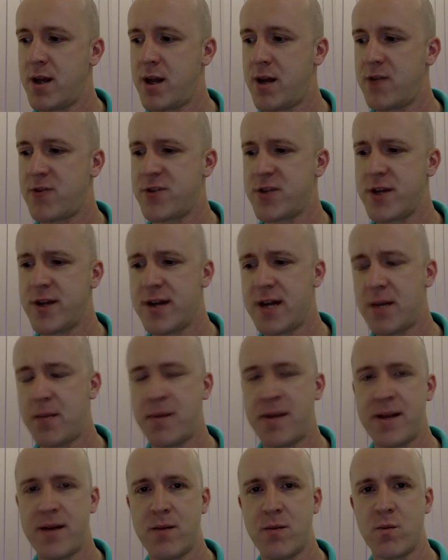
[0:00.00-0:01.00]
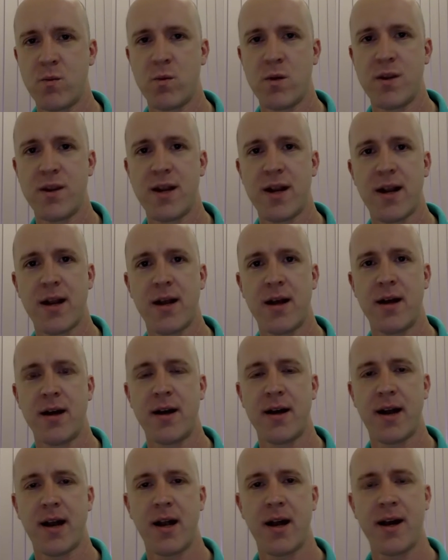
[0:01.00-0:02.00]
And I've certainly been with a
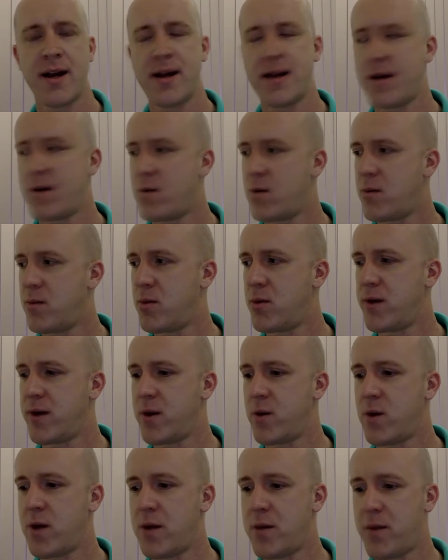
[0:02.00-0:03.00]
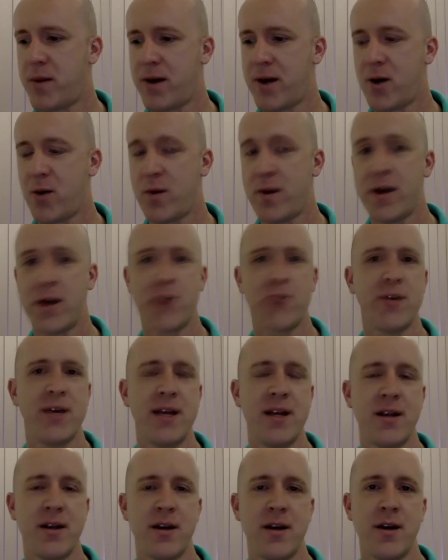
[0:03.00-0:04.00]
uh, client at one point whereby we
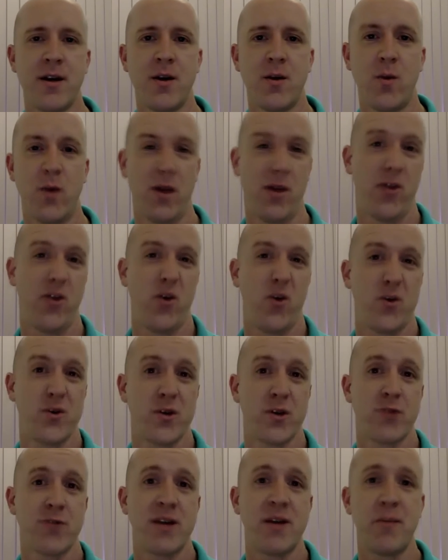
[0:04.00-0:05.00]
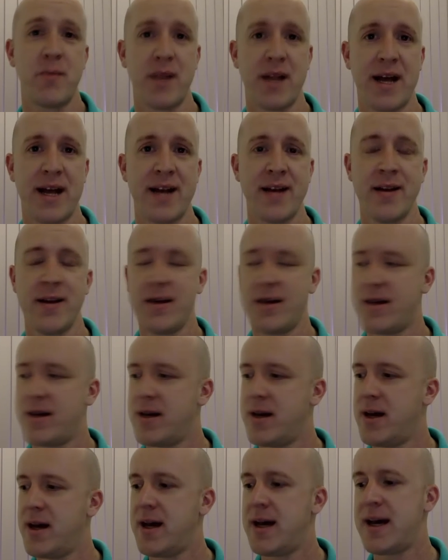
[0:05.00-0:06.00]
agreed what I thought was a great plan,
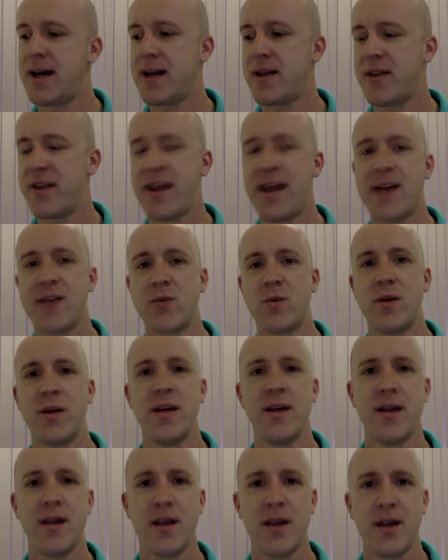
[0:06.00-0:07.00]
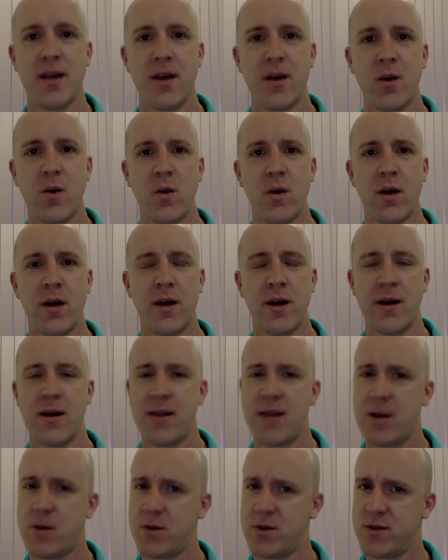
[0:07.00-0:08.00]
and the next week
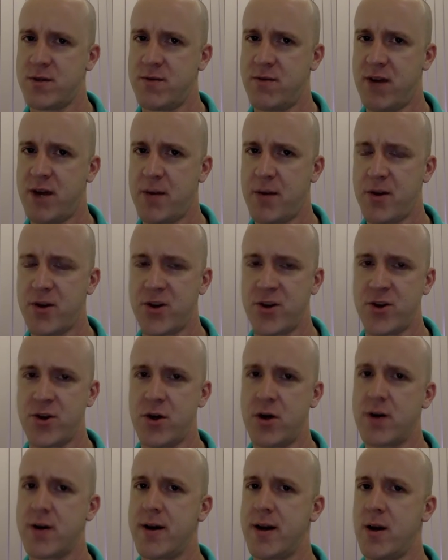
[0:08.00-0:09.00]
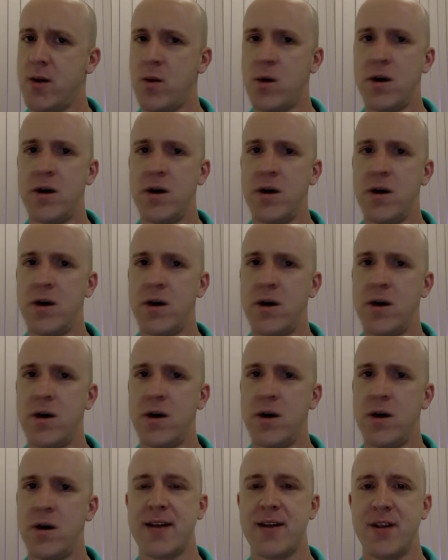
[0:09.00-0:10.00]
uh, that was very much not going to work,
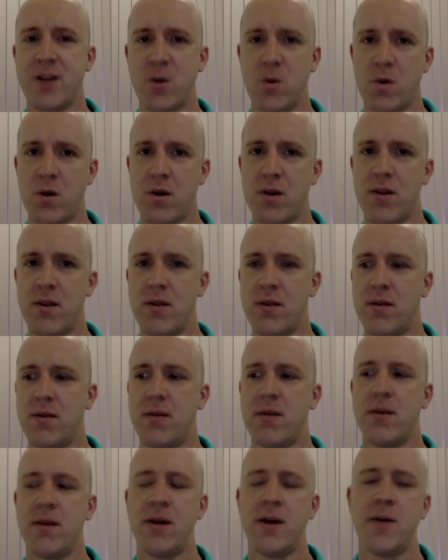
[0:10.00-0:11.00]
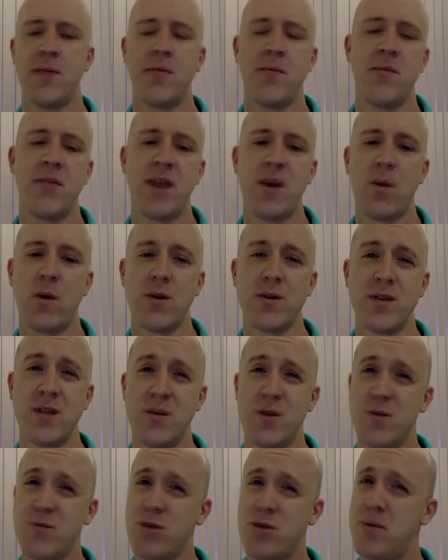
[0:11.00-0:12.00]
and I had to do what um, they
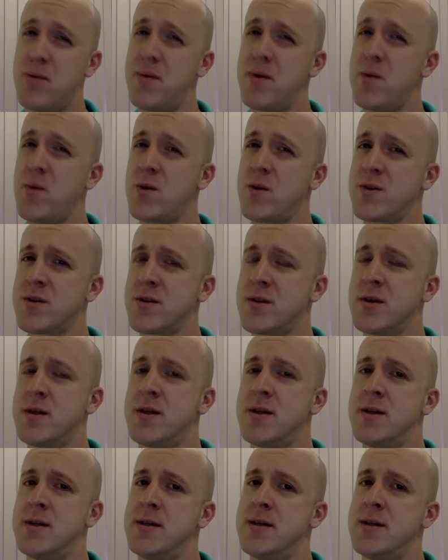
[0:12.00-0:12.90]
wanted, which probably wasn't,